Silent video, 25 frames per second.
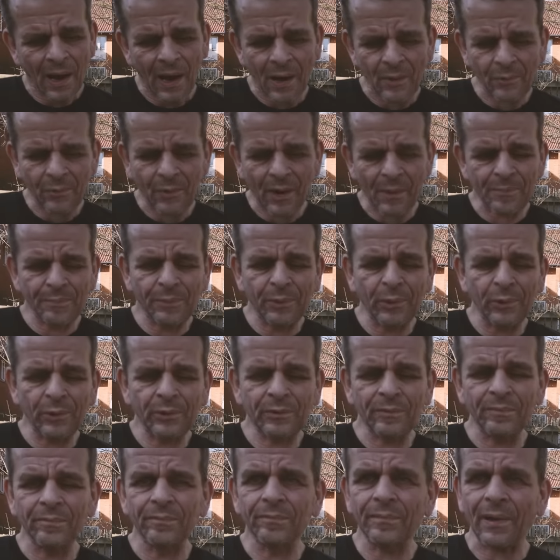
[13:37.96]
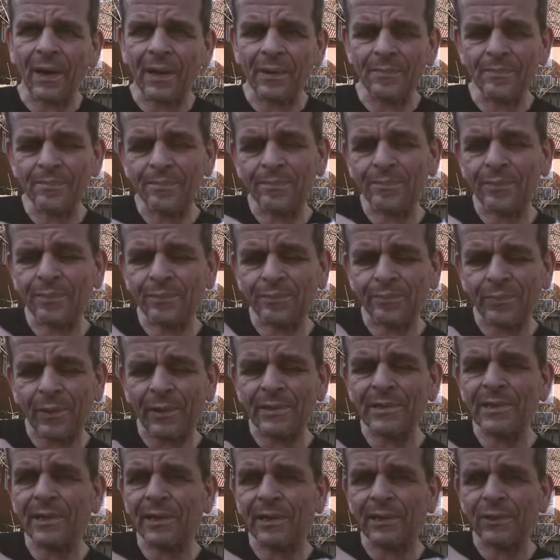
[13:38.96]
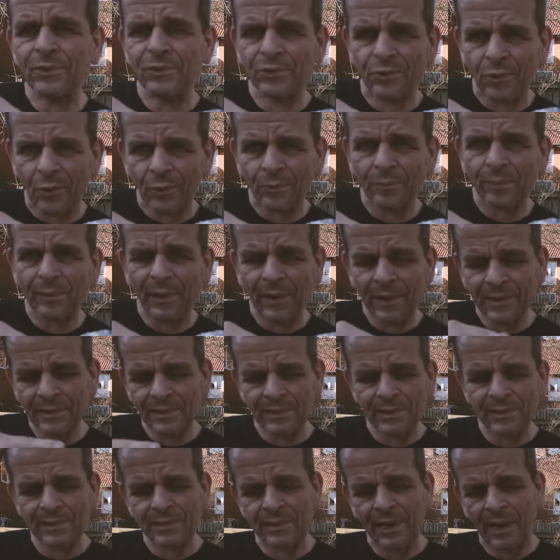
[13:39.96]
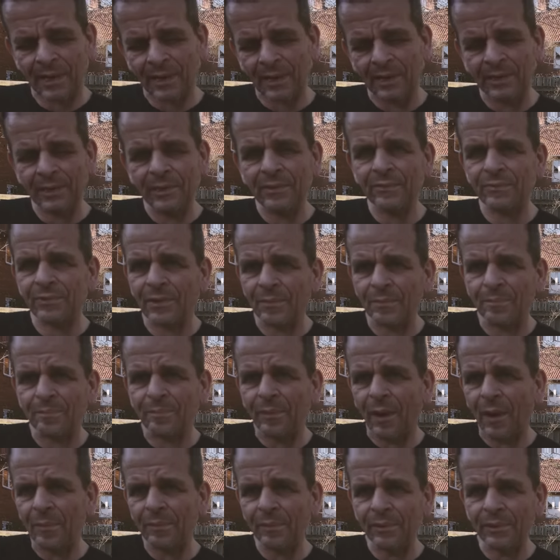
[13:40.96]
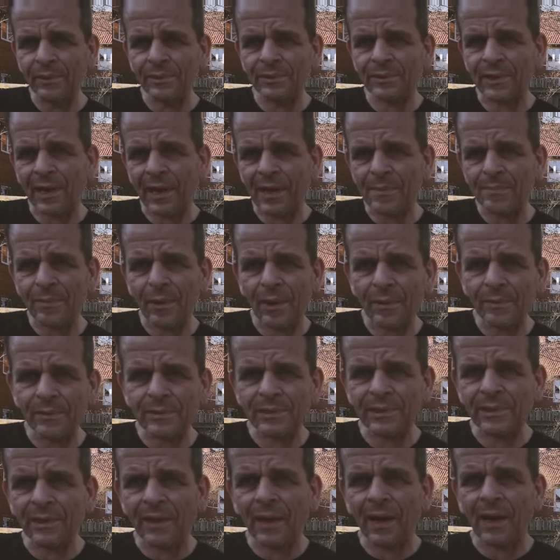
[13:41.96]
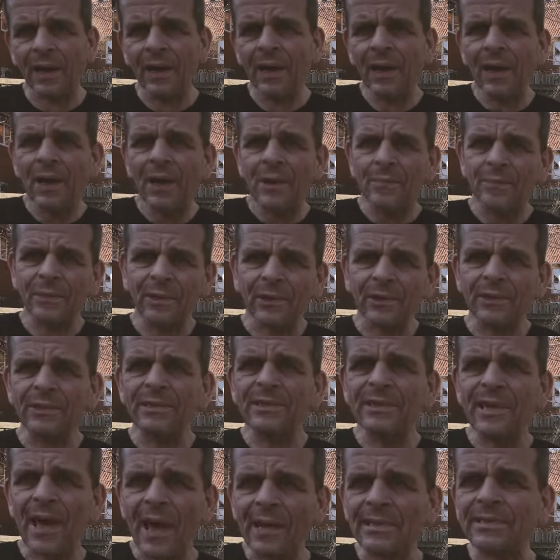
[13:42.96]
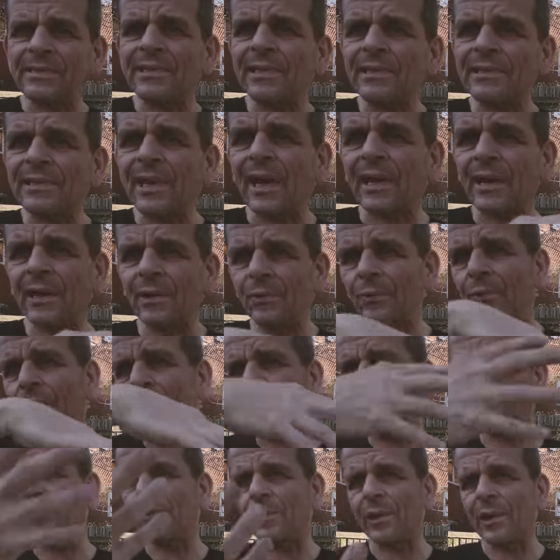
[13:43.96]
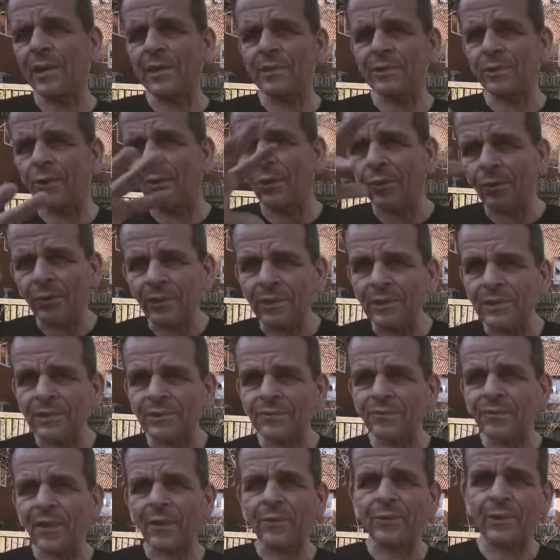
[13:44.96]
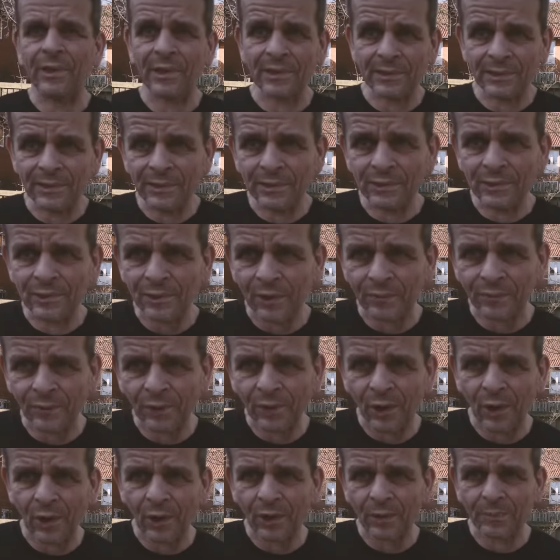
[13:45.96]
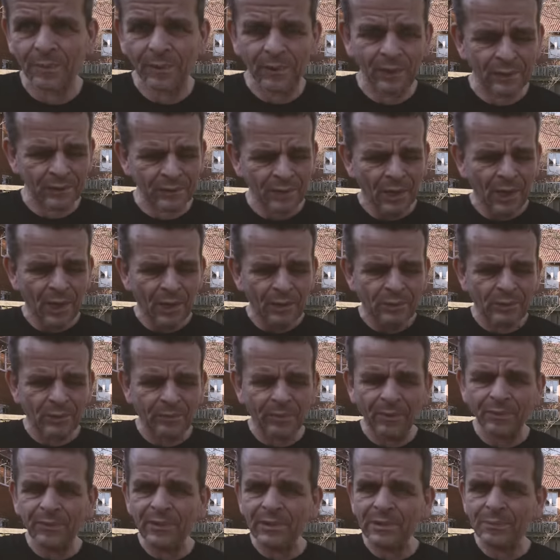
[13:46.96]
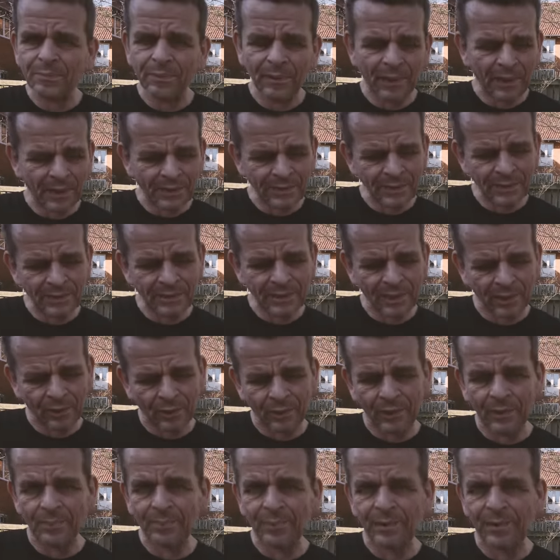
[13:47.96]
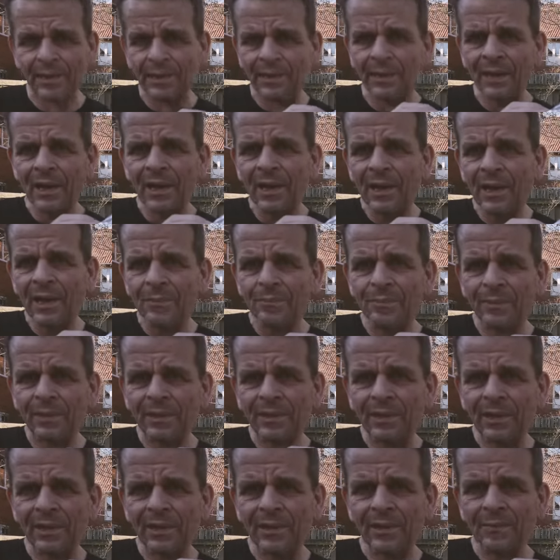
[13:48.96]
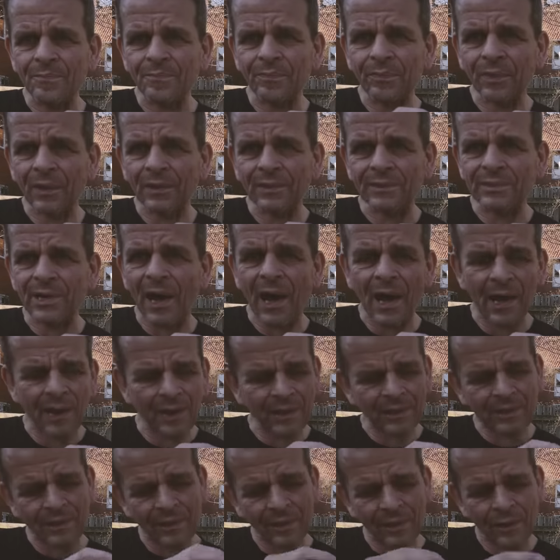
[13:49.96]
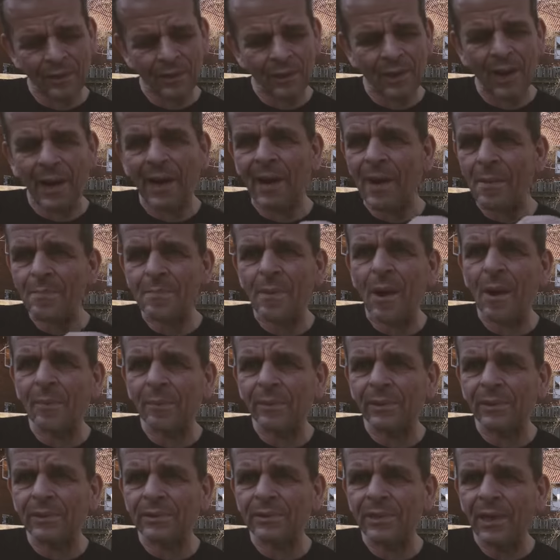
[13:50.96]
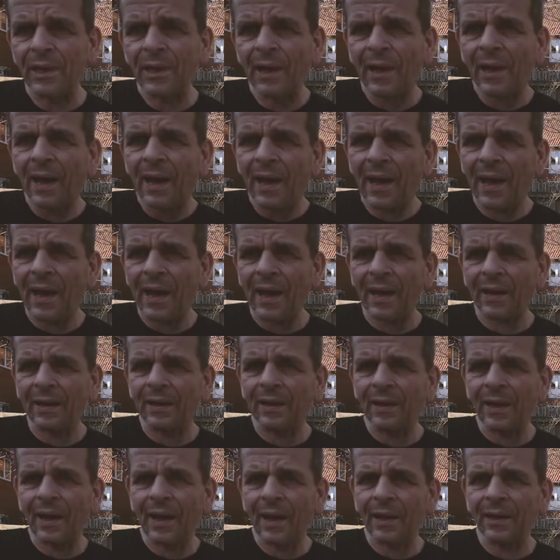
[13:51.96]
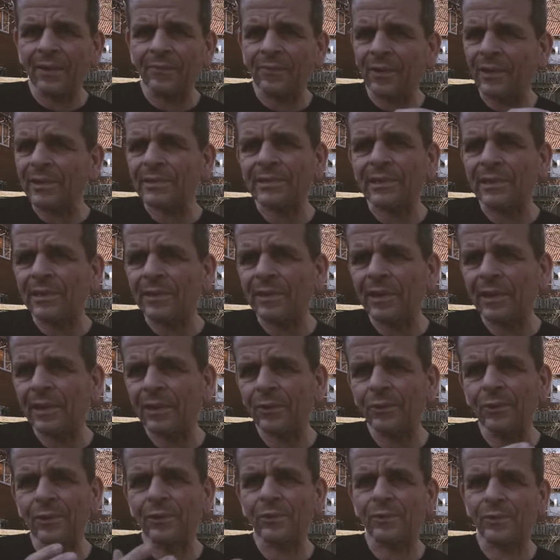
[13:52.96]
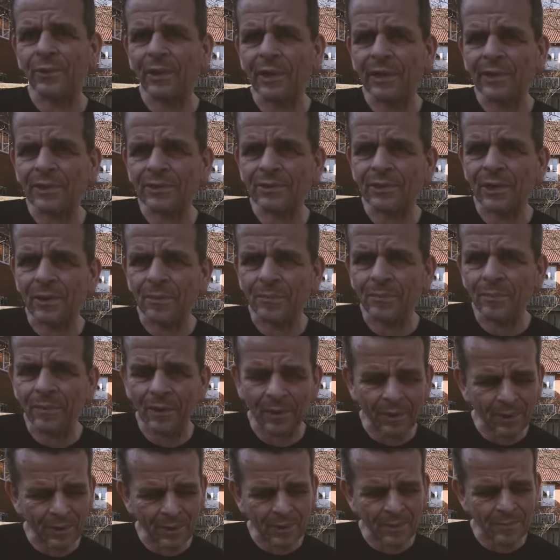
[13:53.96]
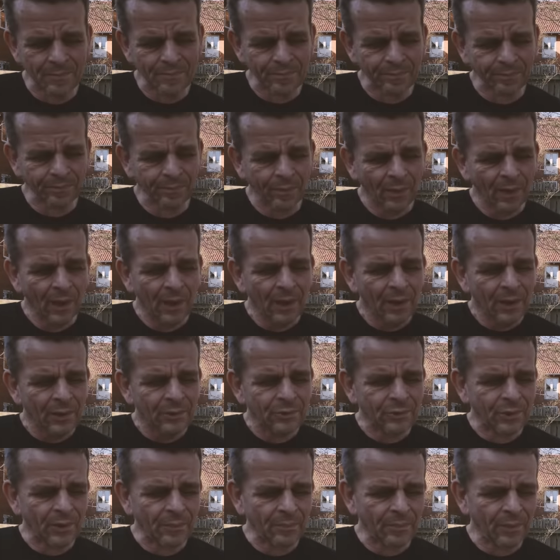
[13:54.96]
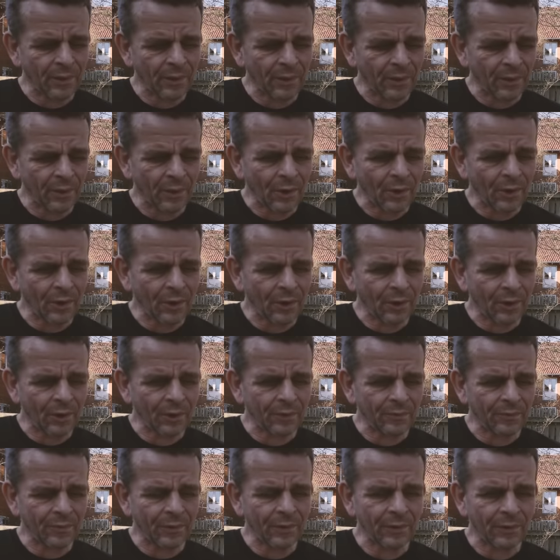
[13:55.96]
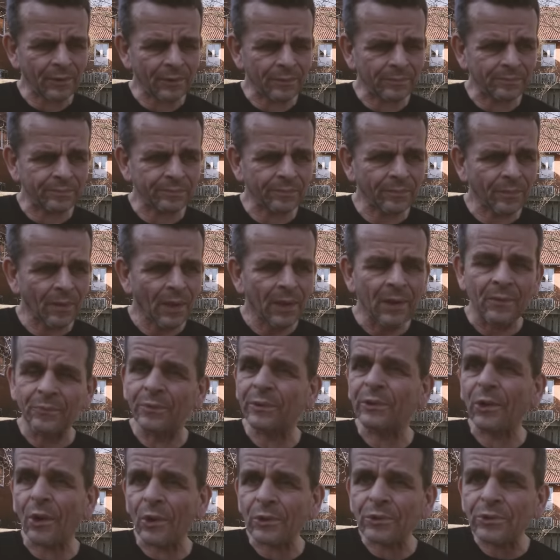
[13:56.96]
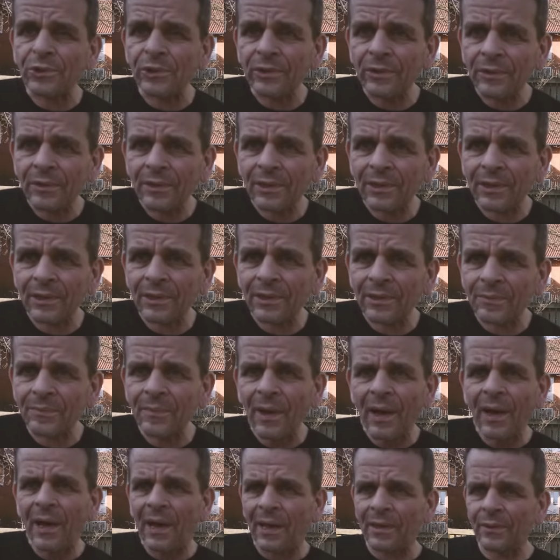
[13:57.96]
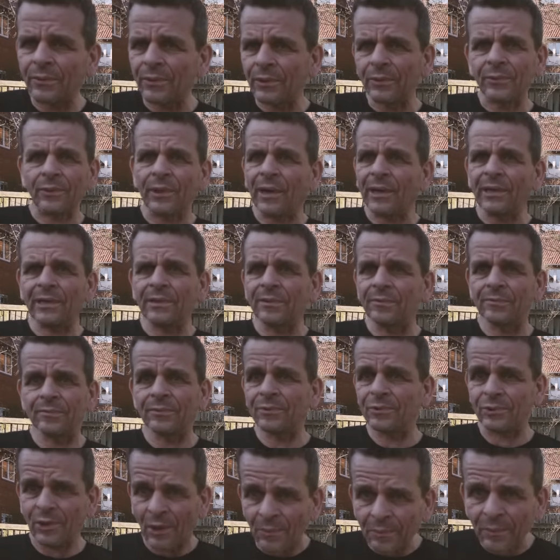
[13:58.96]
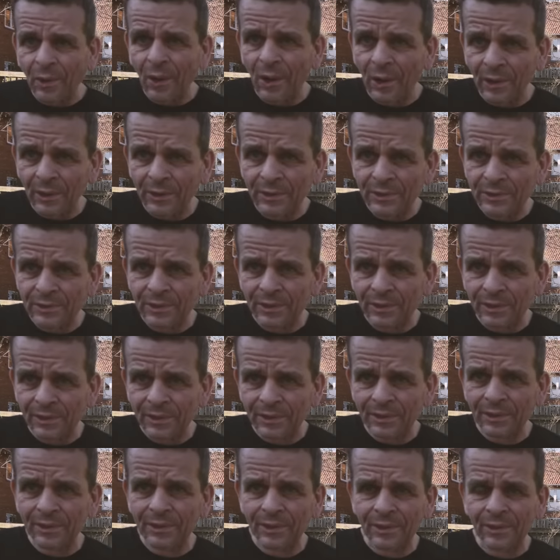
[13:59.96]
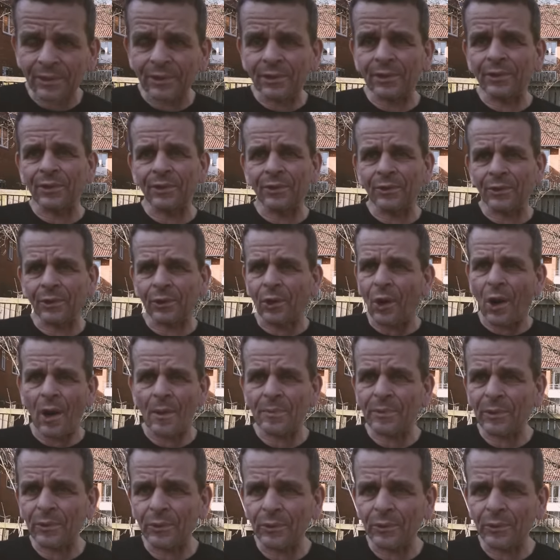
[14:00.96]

I, I put I'm present in certain places and I leave some bubbles, air bubbles in there because that's exactly what creates all these variations of the color because some of these places are going to be be um, tight uh, air bubbles and and eventually could create some um, some uh, uh, reduction um, and that will create some colors uh, uh, the copper